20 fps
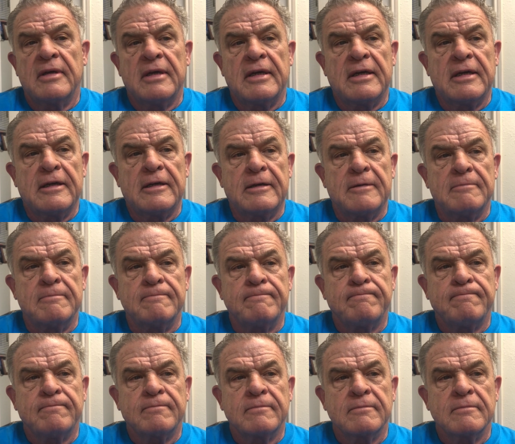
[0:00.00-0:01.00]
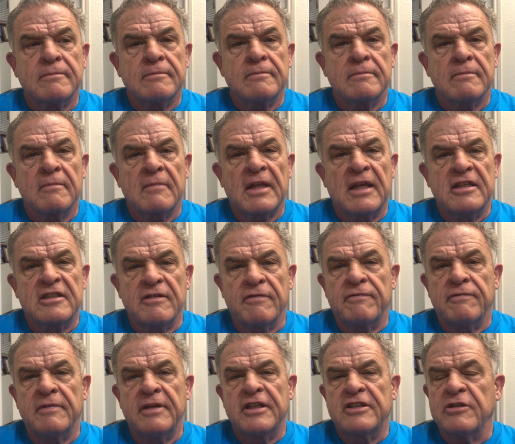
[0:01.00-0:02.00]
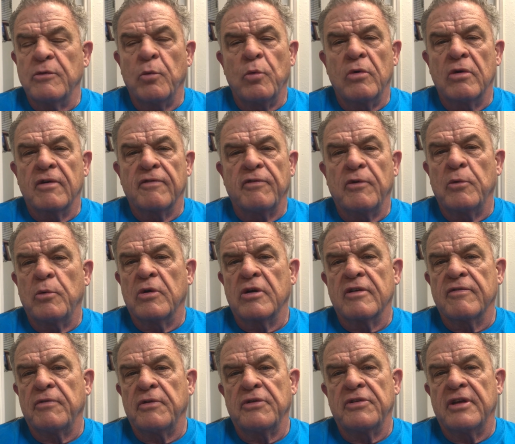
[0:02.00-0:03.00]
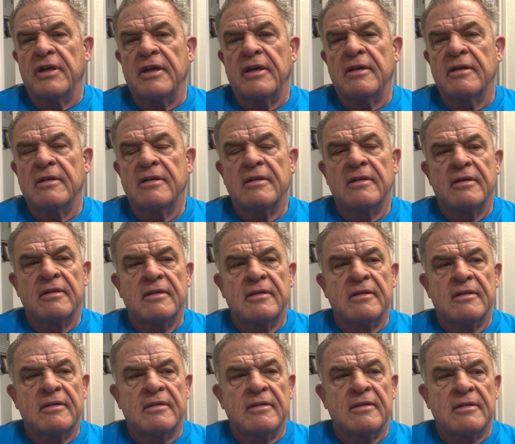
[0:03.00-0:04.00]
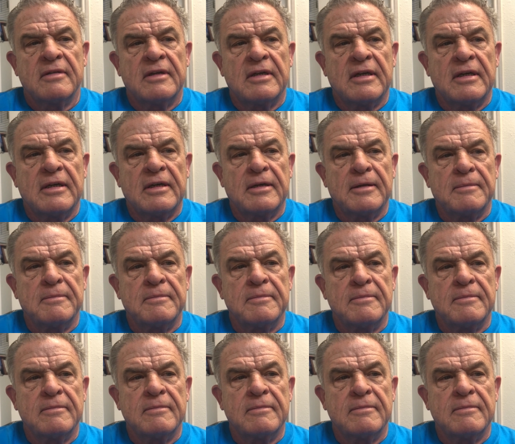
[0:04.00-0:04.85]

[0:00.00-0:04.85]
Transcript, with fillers: Um, it's, a, it's a wonderful, wonderful thing um,